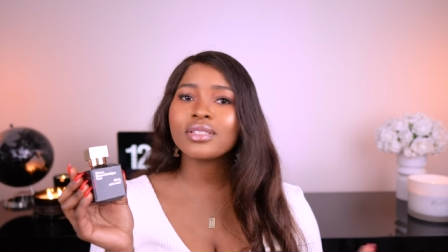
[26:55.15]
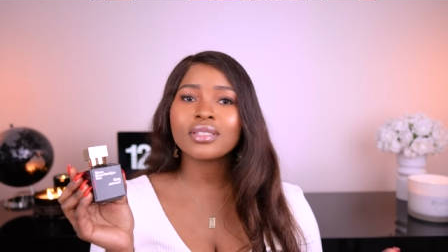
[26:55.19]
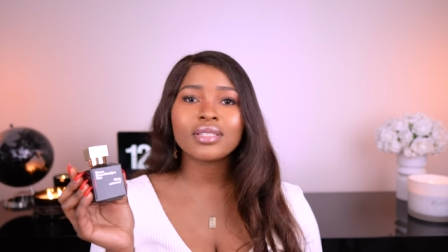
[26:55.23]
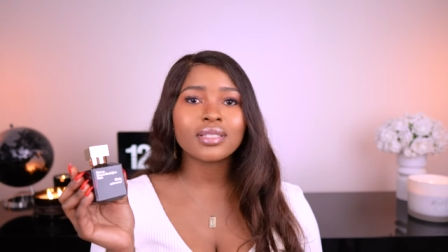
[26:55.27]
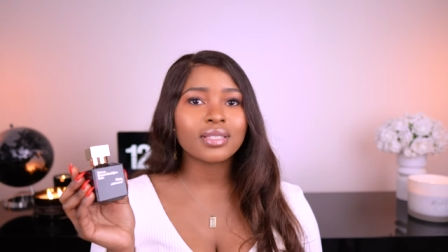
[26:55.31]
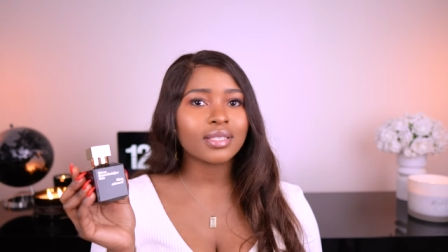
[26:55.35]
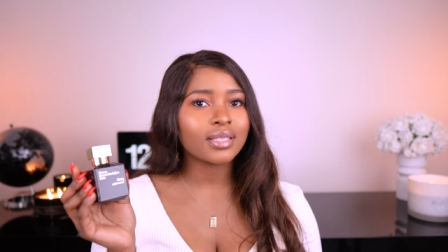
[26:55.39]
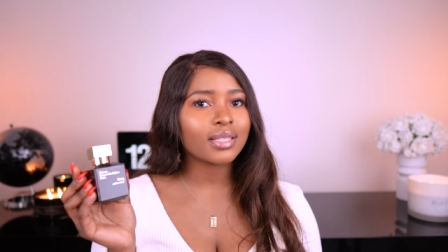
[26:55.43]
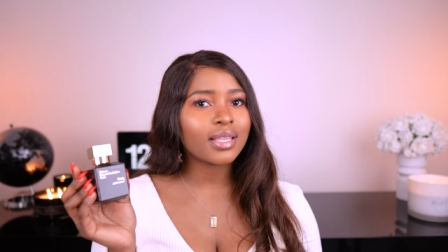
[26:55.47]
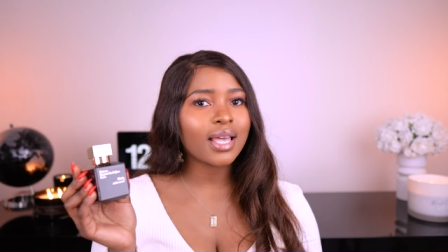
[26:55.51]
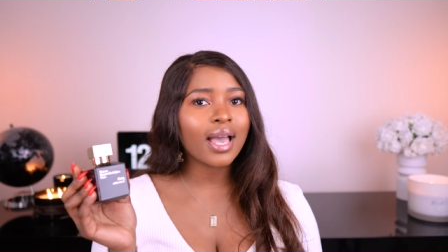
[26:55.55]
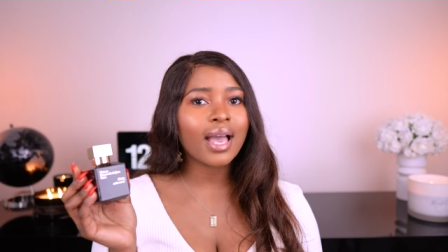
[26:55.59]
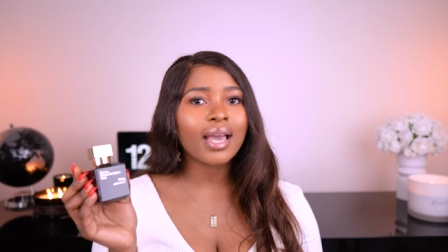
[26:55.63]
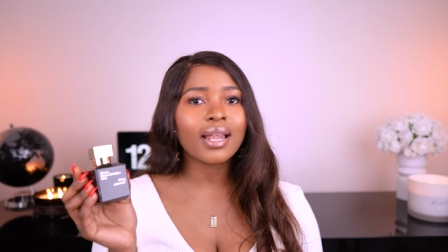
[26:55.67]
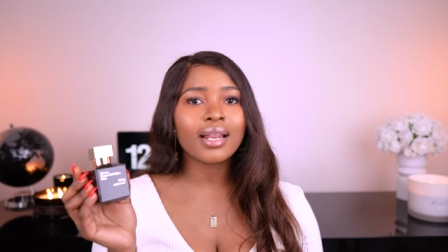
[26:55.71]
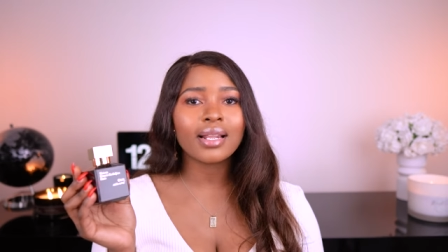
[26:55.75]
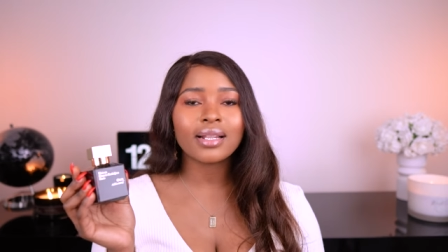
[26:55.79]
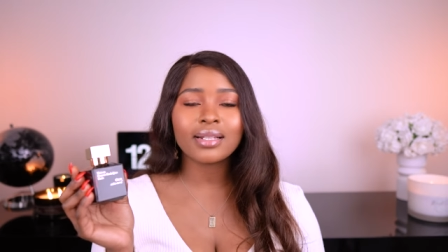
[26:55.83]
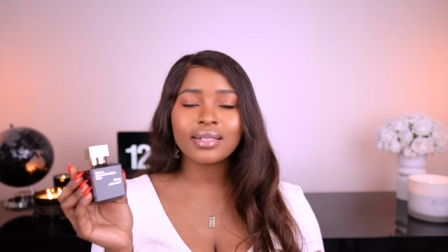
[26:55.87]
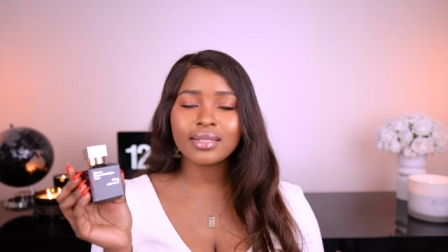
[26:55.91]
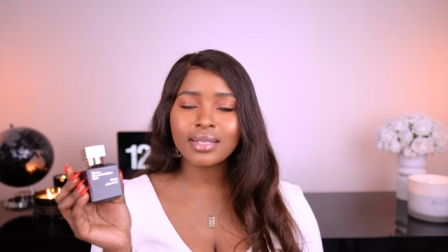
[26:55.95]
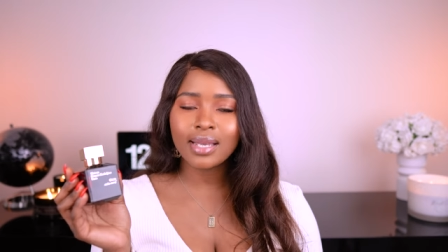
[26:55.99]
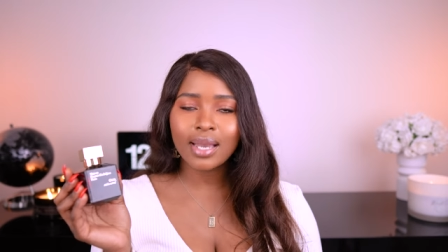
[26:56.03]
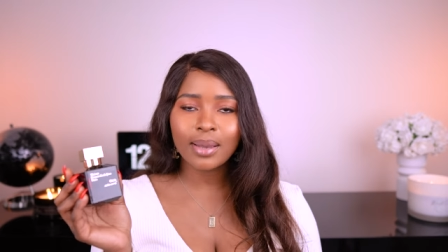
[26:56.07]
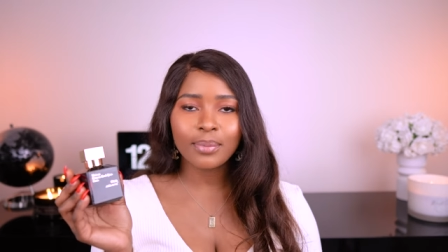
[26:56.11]
just
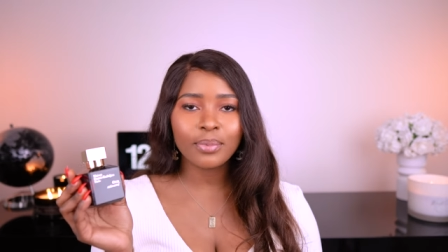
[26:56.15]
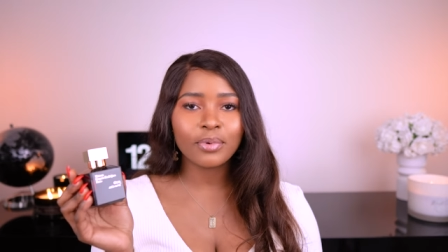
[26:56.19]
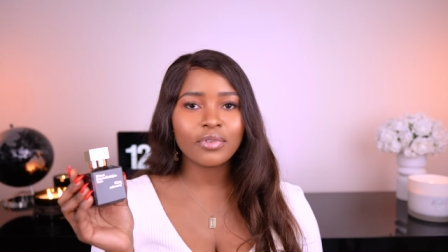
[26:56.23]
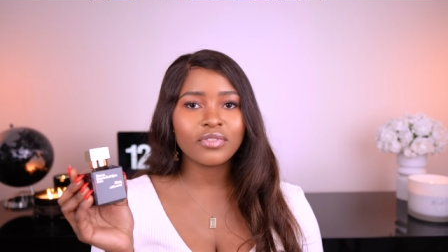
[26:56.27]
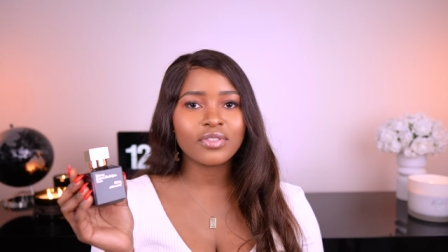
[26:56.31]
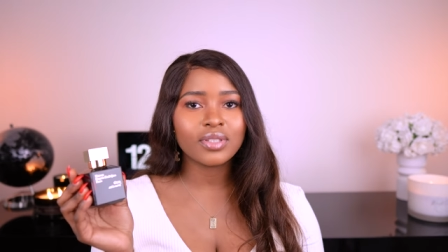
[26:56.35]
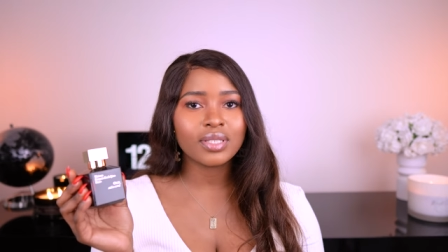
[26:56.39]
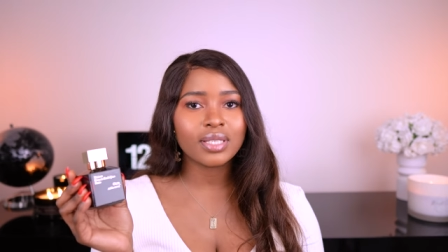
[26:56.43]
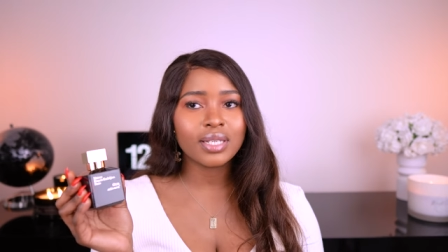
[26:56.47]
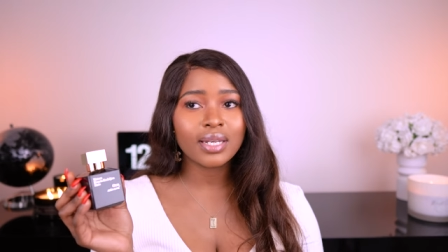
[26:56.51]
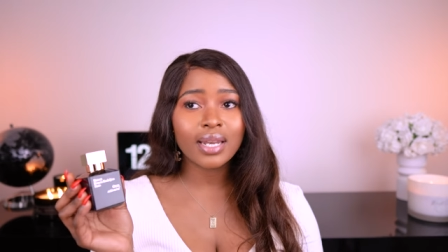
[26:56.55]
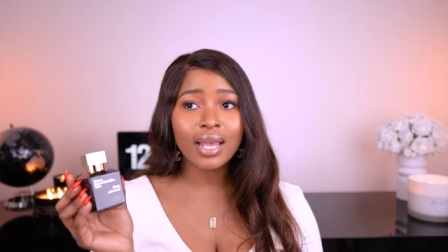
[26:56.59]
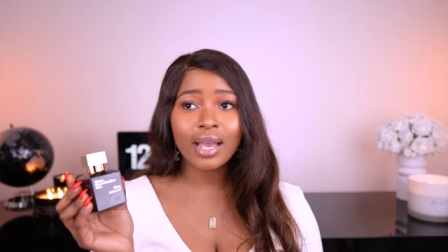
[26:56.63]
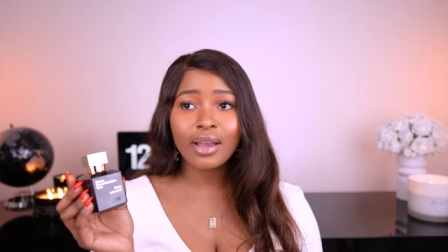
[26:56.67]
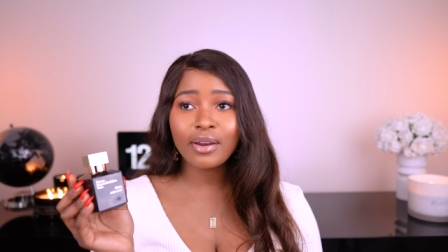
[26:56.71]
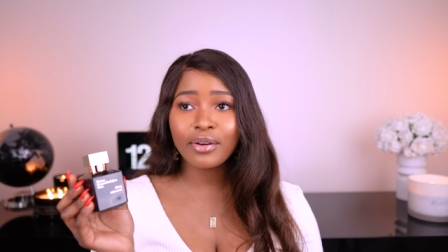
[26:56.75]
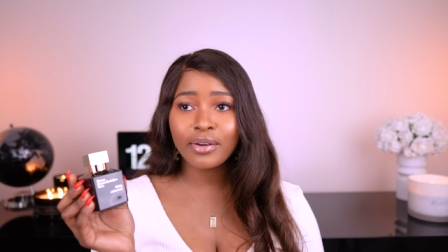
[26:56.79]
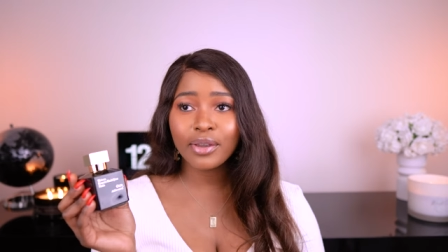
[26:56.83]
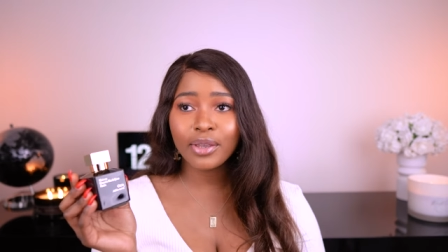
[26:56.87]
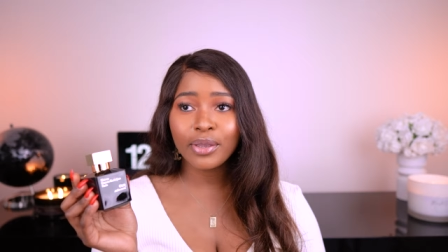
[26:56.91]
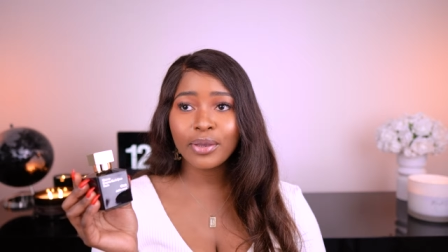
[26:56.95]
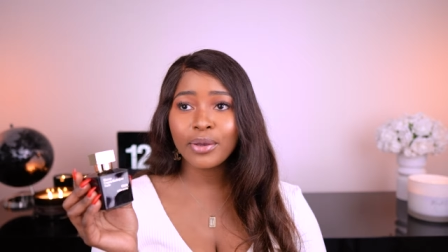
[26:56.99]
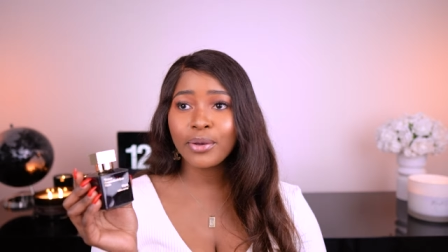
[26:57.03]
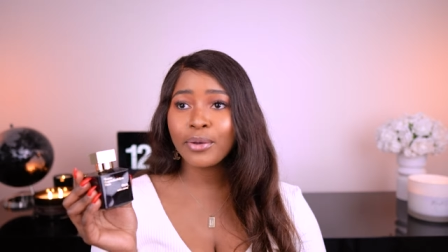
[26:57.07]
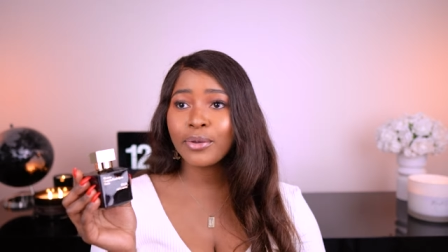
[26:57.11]
that type of
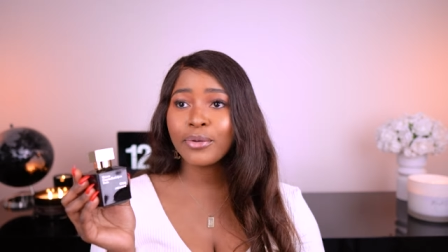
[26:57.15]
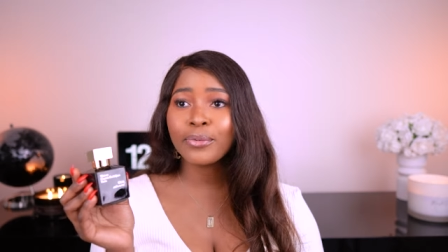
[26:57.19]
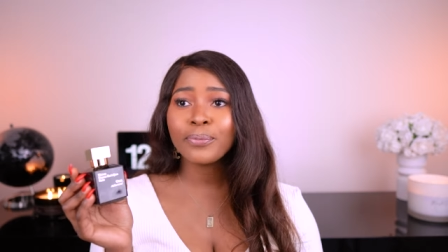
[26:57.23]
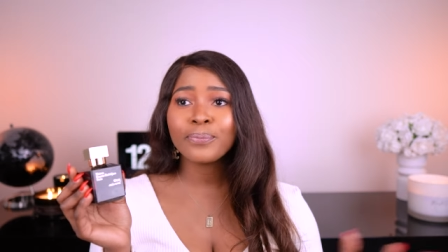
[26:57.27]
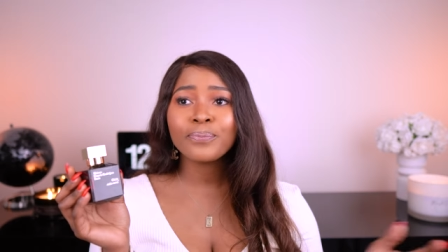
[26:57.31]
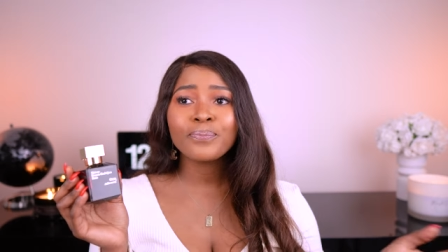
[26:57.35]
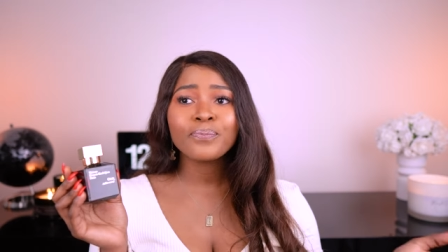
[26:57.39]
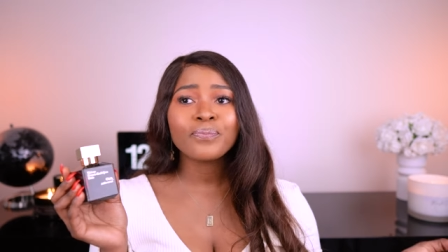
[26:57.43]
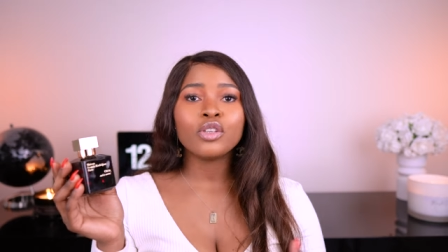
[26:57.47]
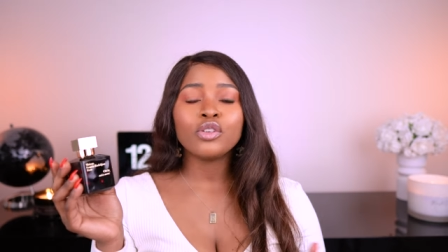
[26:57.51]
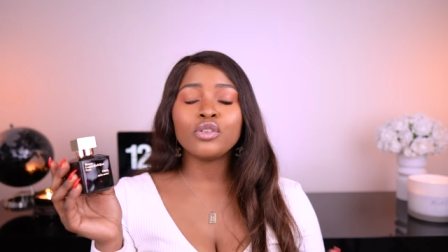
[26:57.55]
scenario.